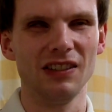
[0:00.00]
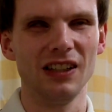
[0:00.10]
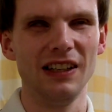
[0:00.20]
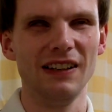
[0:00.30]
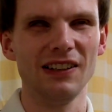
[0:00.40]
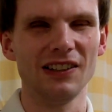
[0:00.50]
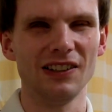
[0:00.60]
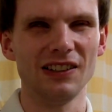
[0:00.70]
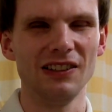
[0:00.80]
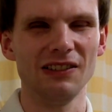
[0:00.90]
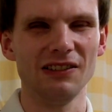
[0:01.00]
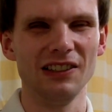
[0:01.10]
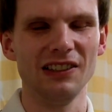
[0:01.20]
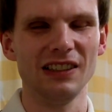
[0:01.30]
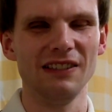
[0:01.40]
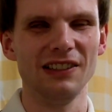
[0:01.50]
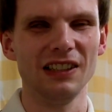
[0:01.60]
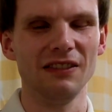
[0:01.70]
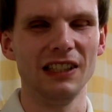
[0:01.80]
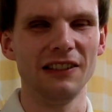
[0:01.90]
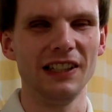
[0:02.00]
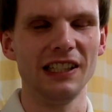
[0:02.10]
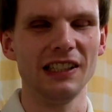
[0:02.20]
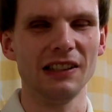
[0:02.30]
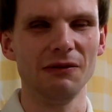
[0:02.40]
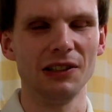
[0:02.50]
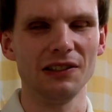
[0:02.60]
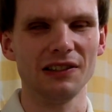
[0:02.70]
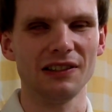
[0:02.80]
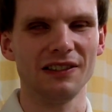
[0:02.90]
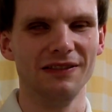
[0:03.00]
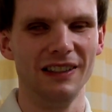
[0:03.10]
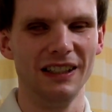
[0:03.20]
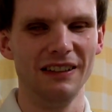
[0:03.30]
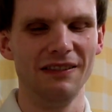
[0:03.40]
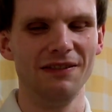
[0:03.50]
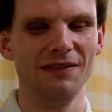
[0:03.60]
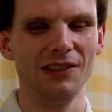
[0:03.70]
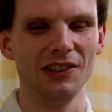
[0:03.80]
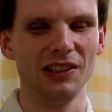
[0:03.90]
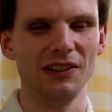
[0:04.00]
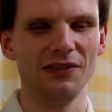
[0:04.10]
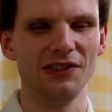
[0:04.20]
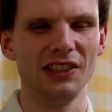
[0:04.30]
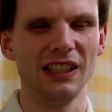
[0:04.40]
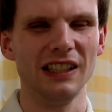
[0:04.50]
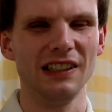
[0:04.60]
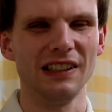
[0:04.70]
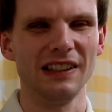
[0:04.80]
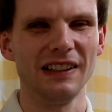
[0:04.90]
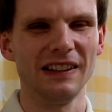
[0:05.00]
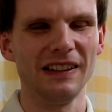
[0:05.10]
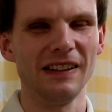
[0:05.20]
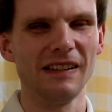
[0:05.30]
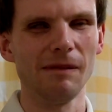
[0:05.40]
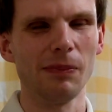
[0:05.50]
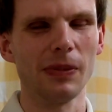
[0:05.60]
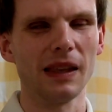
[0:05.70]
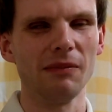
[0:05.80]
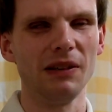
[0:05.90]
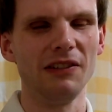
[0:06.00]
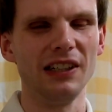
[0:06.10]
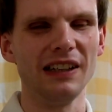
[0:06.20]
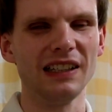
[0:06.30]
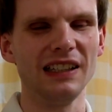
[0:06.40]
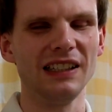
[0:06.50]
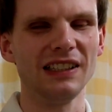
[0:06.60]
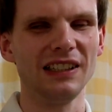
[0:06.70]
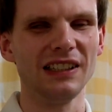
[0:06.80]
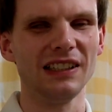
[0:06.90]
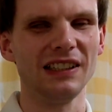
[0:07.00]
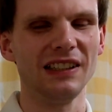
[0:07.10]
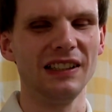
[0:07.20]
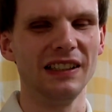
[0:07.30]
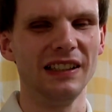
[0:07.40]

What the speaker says: So you just got to look through, see which features you want, what's useful to you, before you actually decide.